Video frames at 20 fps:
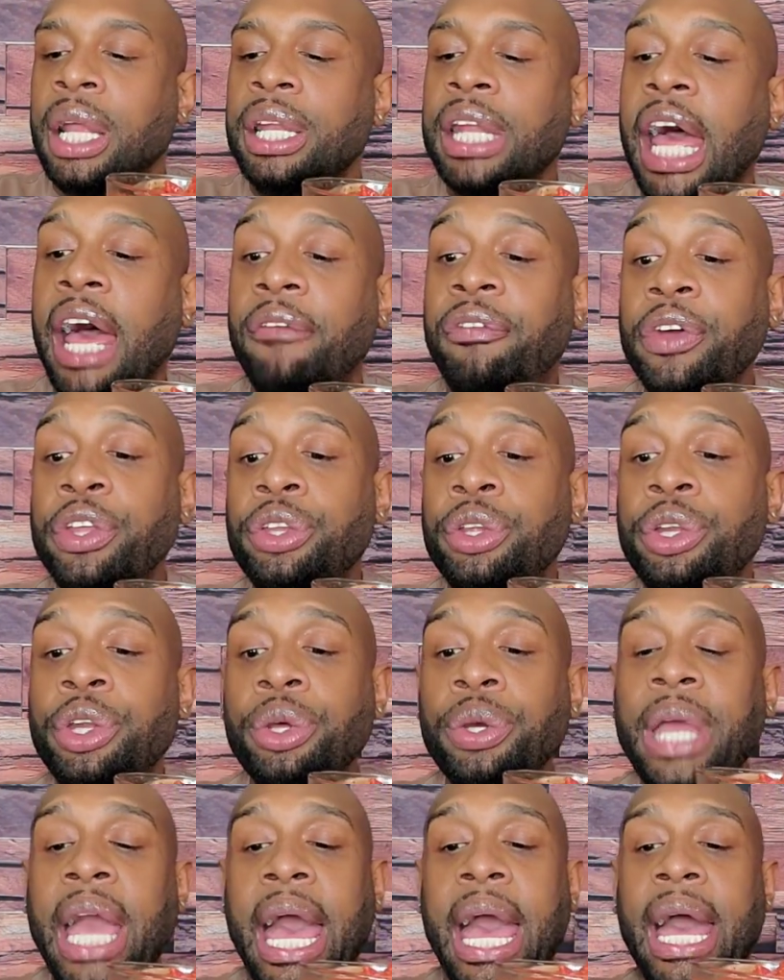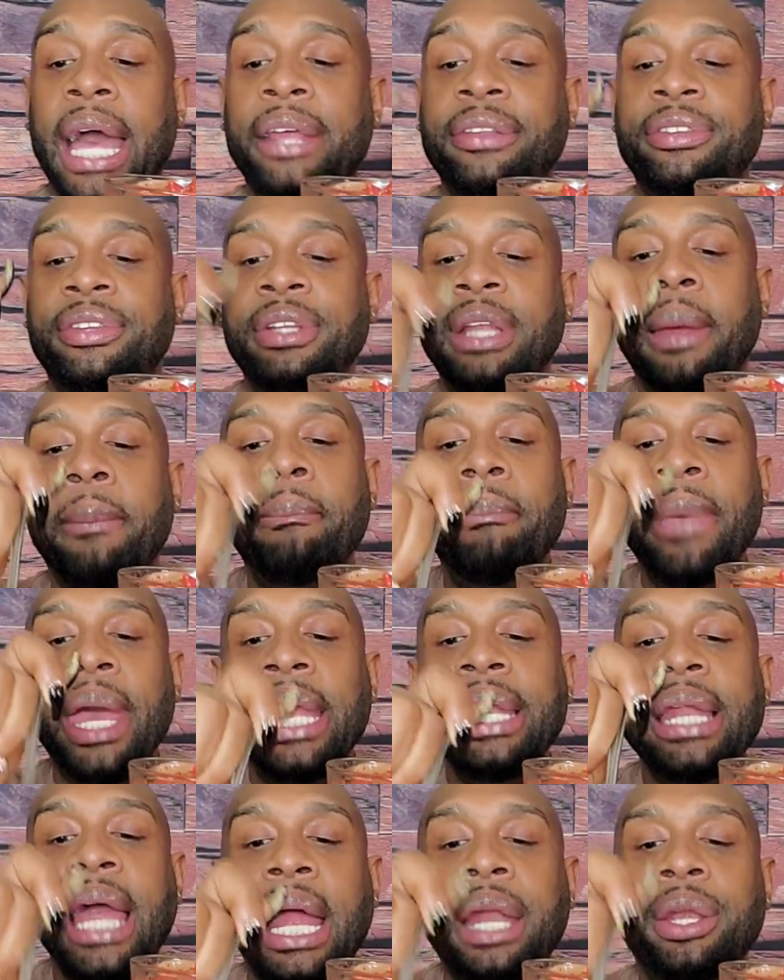Now, for you new guys that
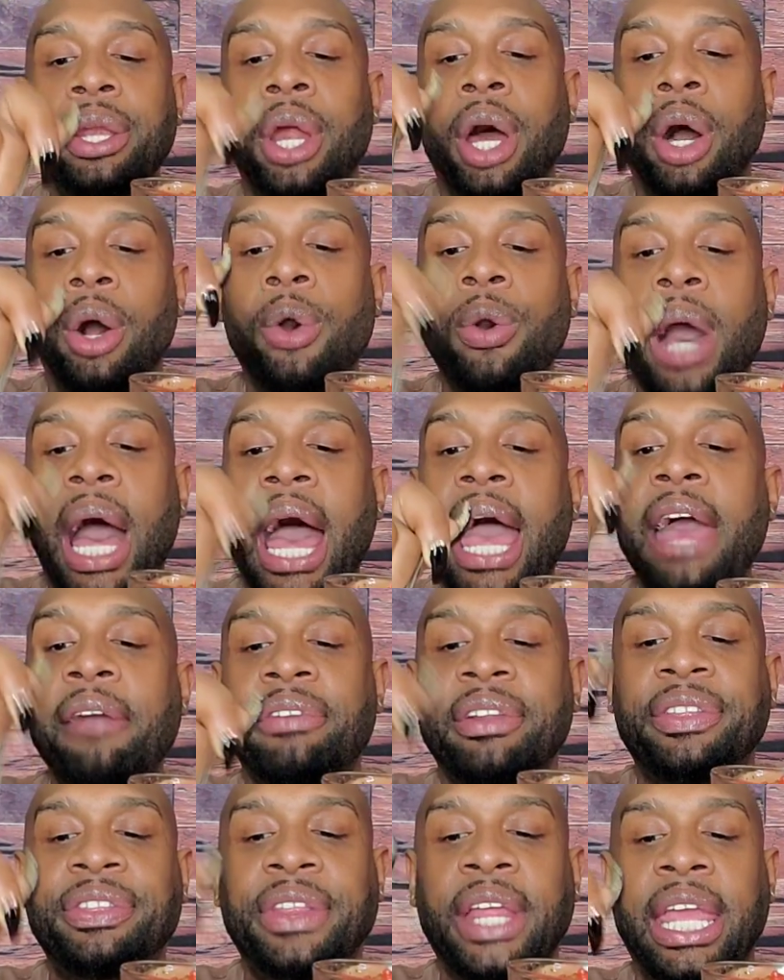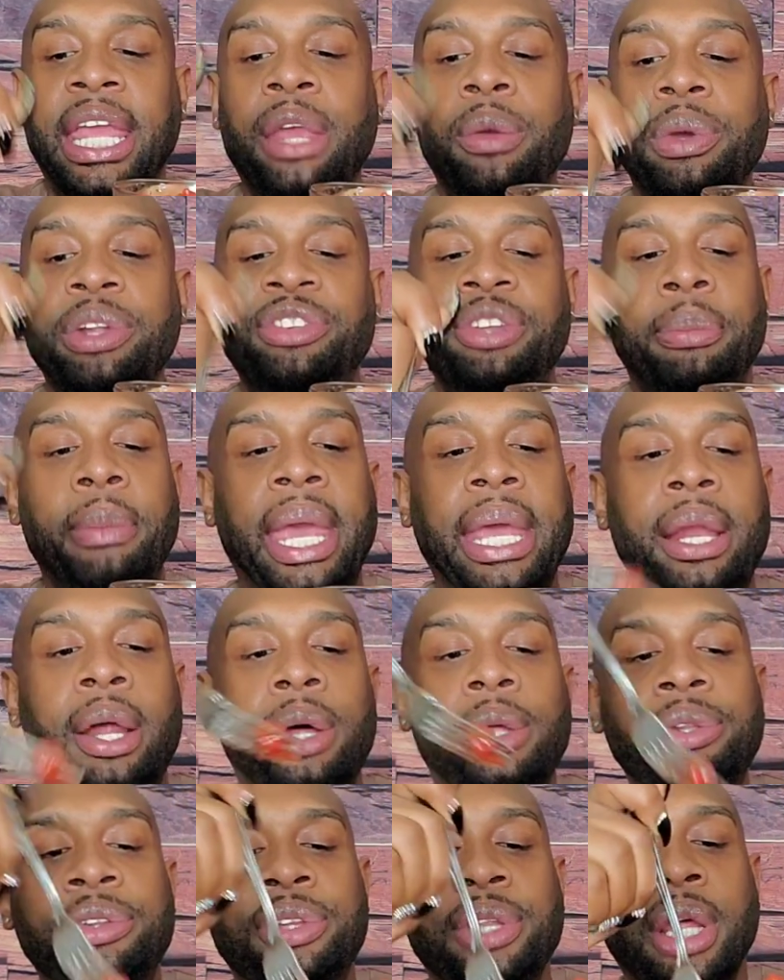may not know, I have a thing with
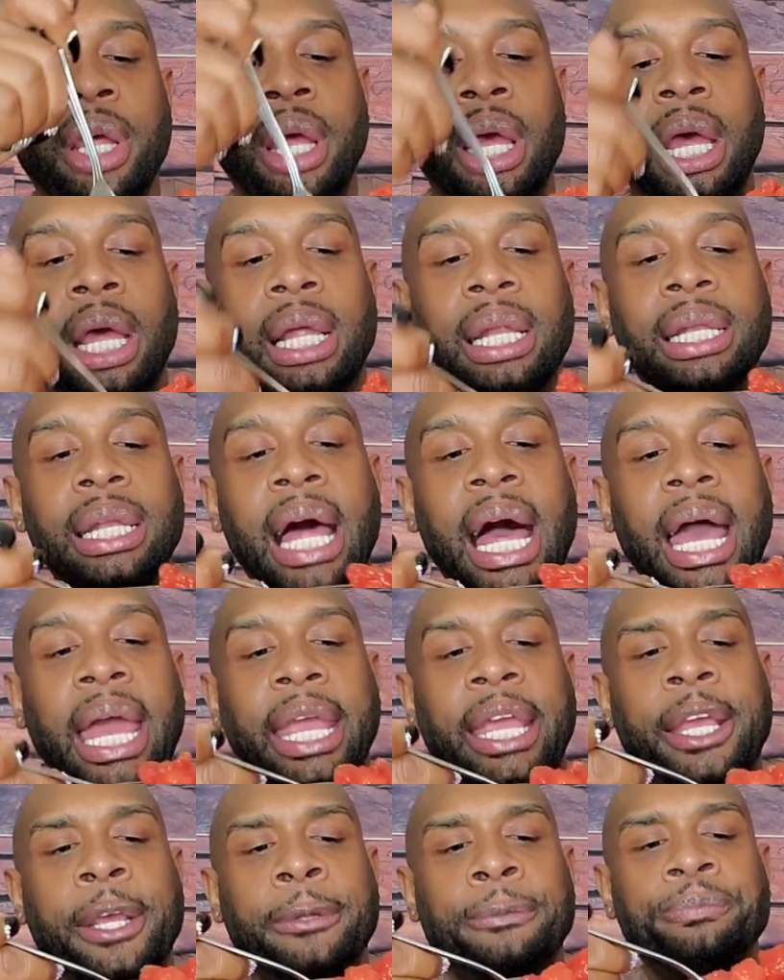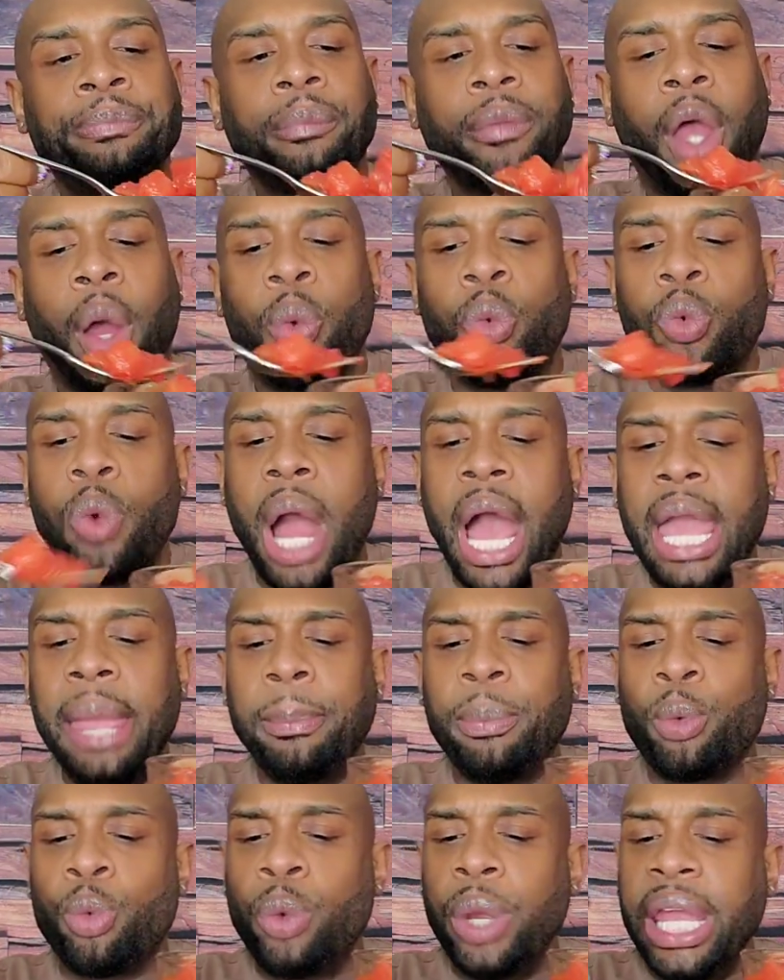tomatoes. Like a
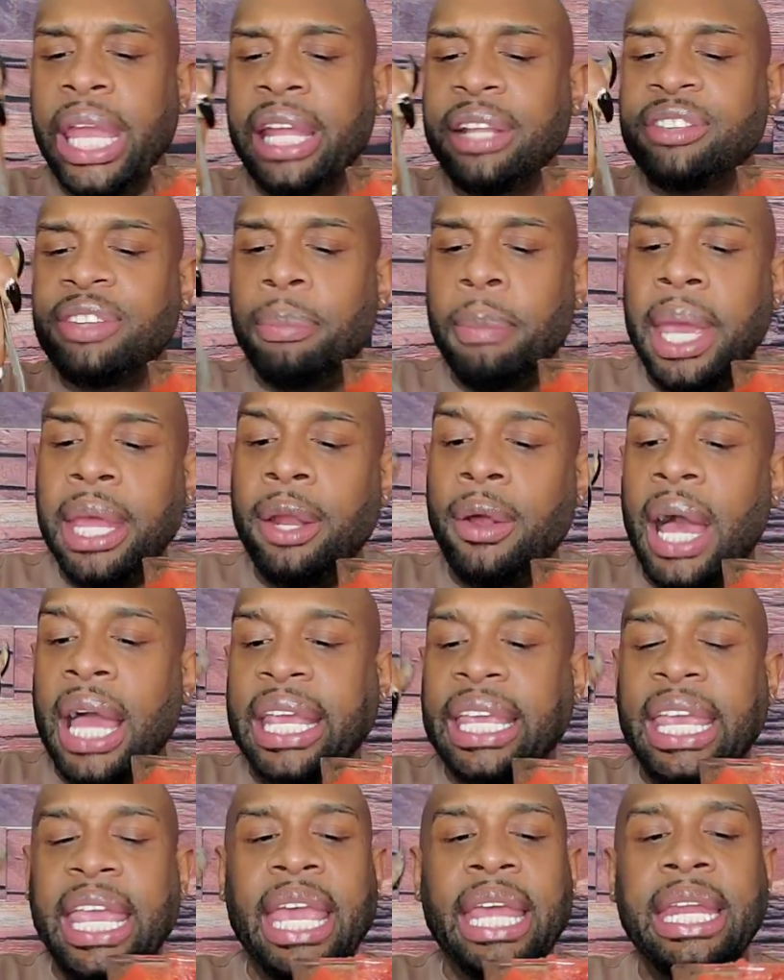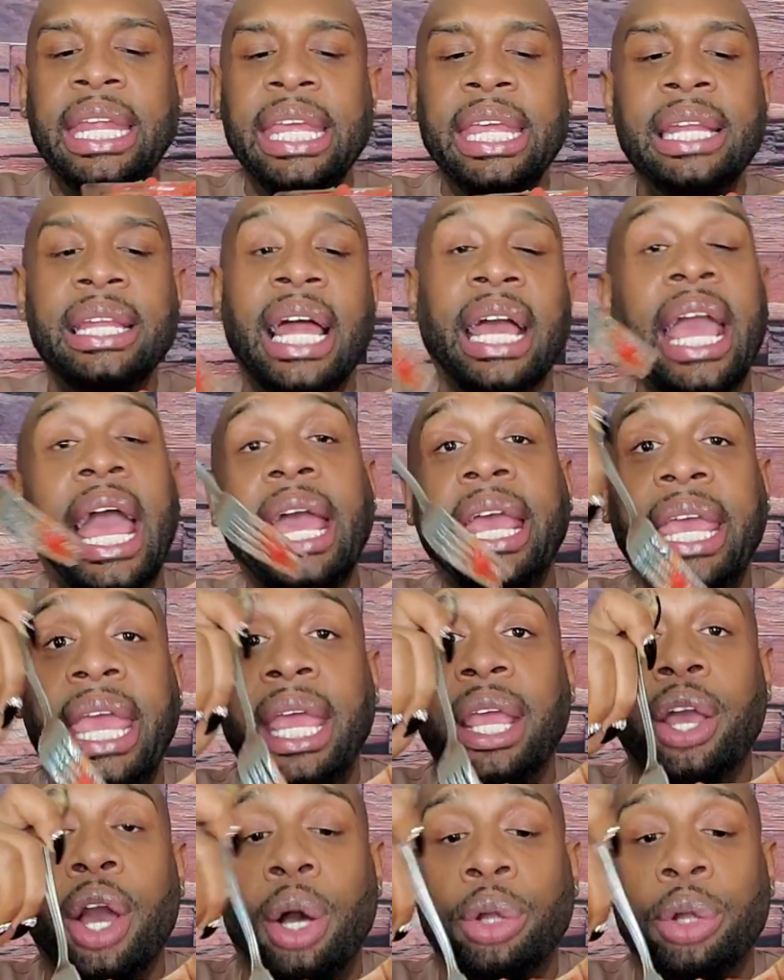ripe red tomato I can't eat. Like I
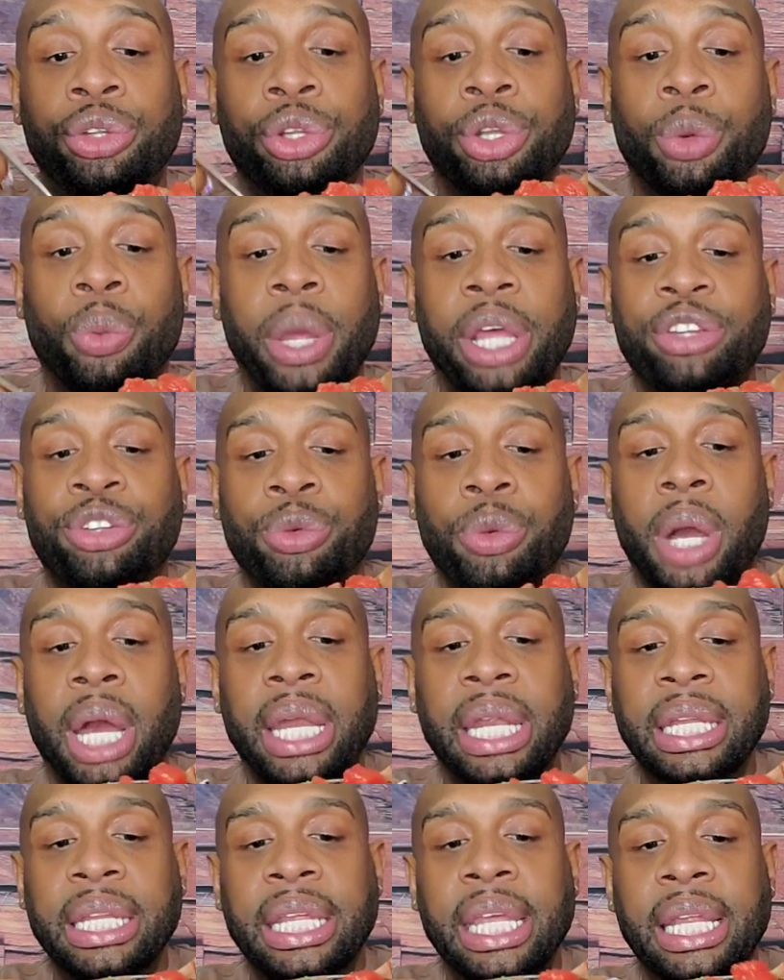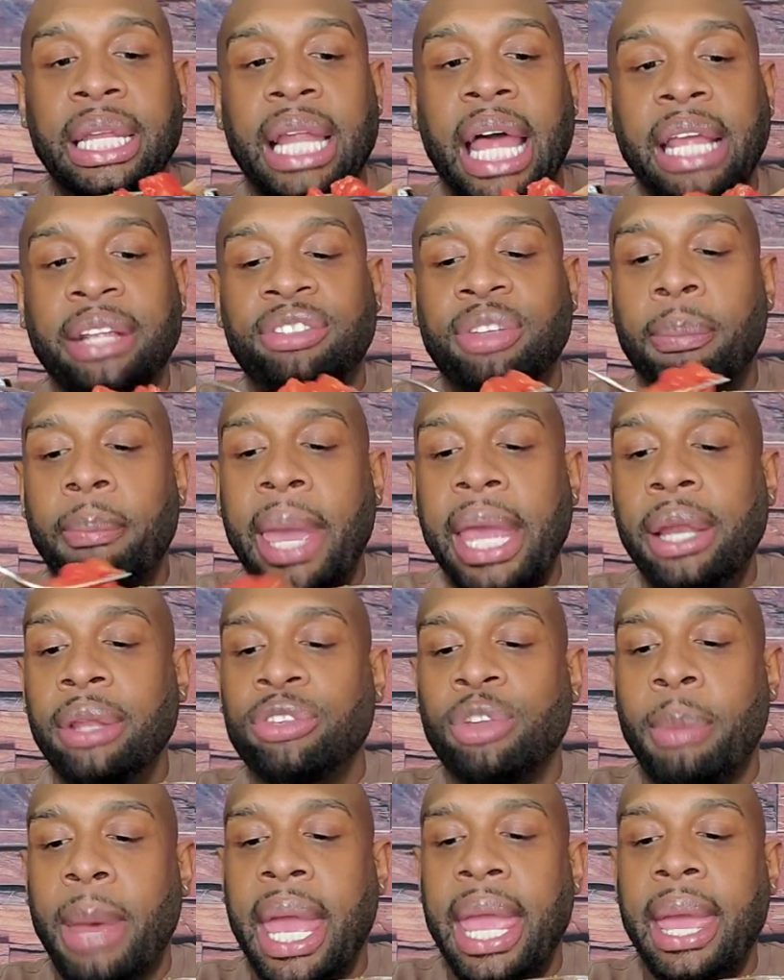can't to the restaurant and get like
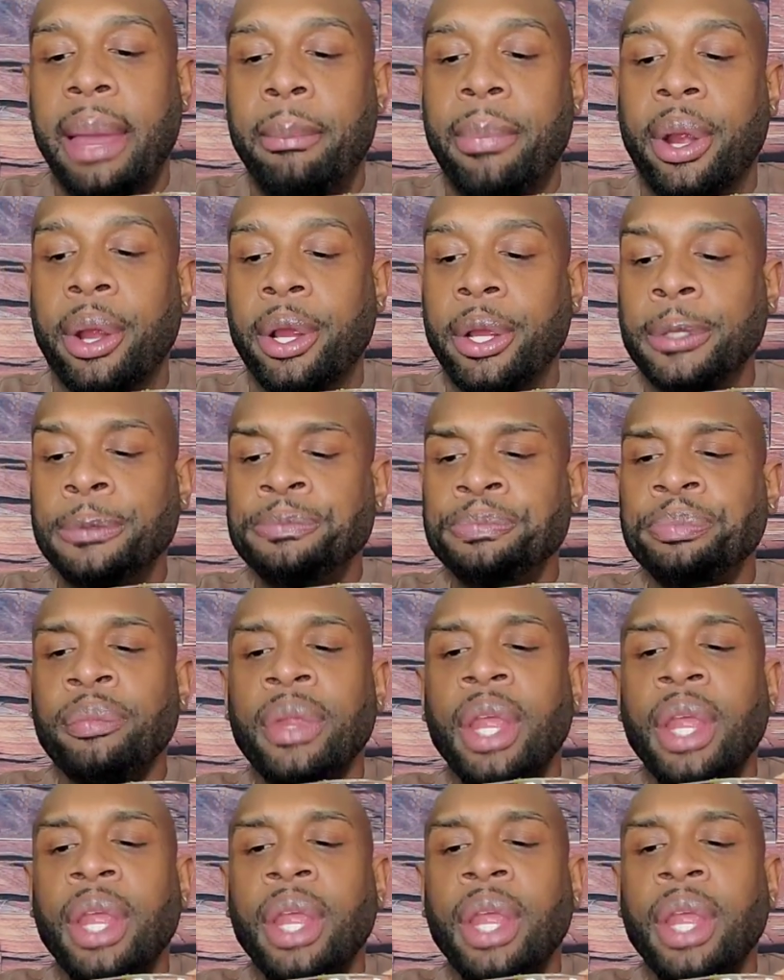tomatoes on my hamburger.